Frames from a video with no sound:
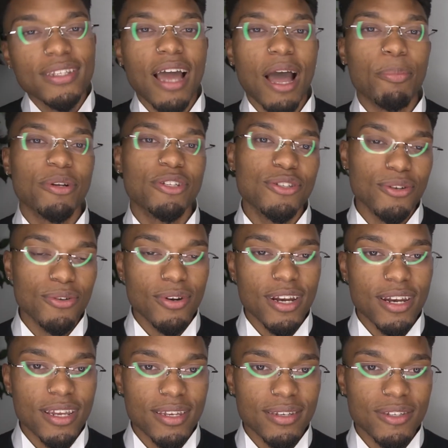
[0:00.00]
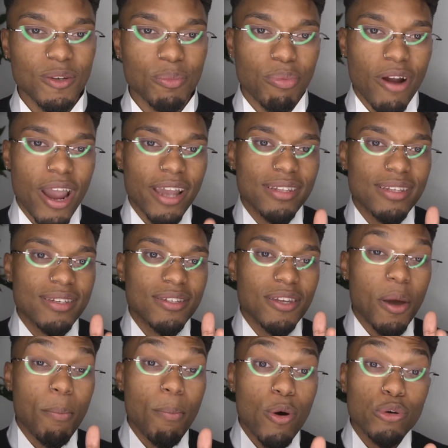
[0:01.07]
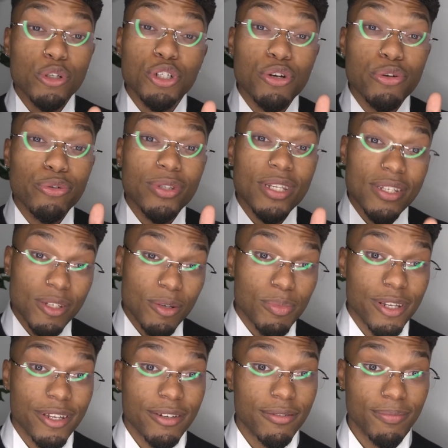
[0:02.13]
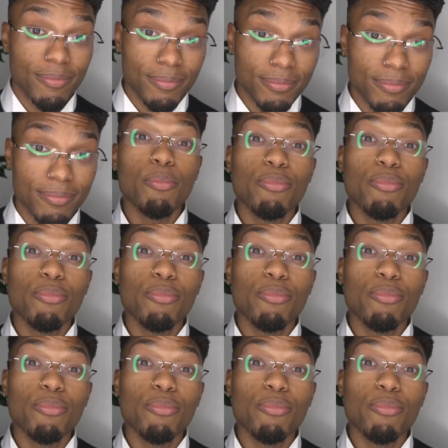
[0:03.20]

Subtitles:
opportunities to practice emotional discipline.